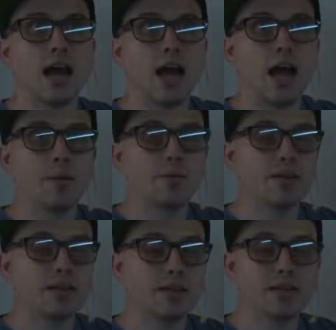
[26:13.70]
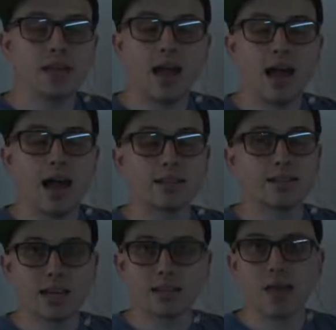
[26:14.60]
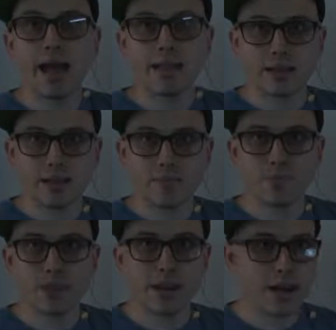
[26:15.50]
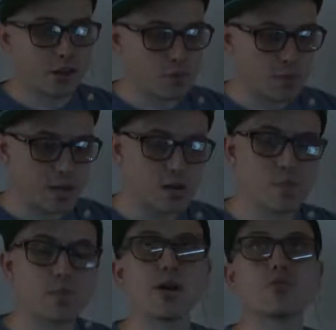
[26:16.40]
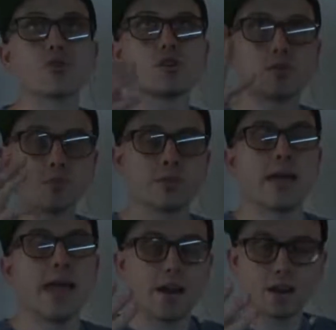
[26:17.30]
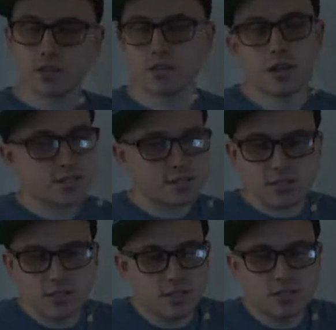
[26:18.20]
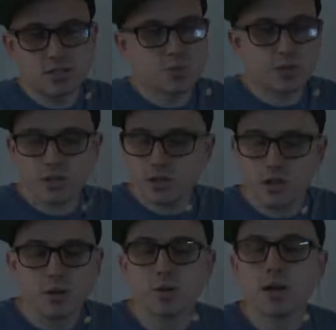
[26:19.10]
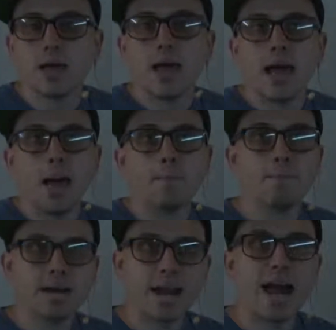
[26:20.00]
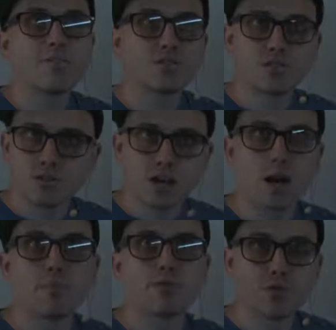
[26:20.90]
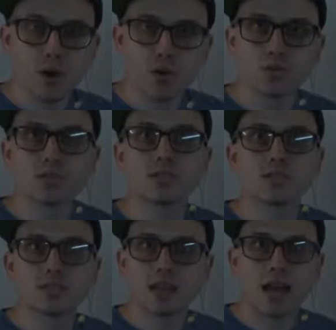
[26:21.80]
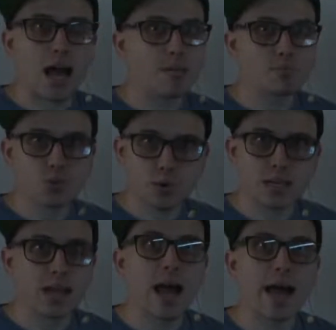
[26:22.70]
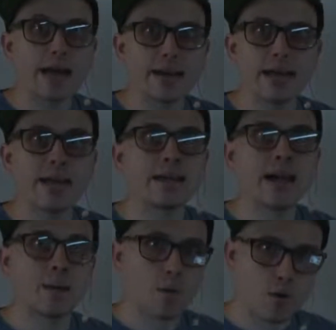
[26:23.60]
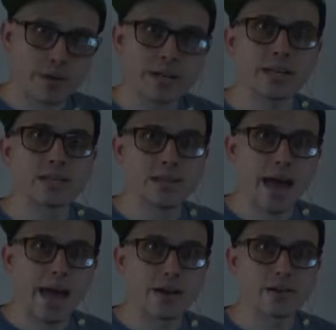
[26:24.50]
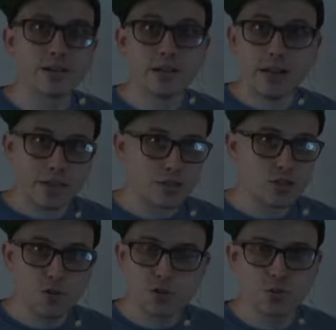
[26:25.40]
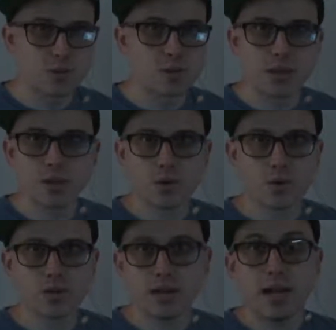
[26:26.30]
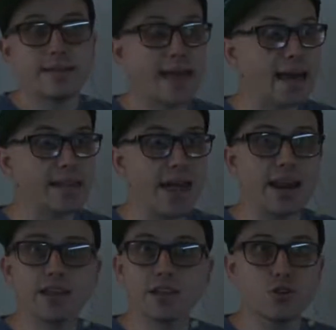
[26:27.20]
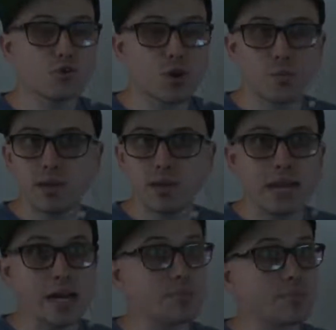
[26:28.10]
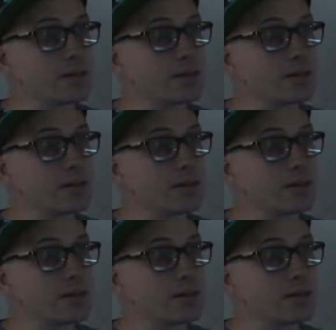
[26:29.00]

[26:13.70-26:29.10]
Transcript: I mean, I take Lila and I go to pick her up and I throw her up in the air because just what you do. But after a couple throws, I'm 29 and I'm already getting tired. And Sophie's running around the corner. Daddy, can you throw me in the air? I'm like,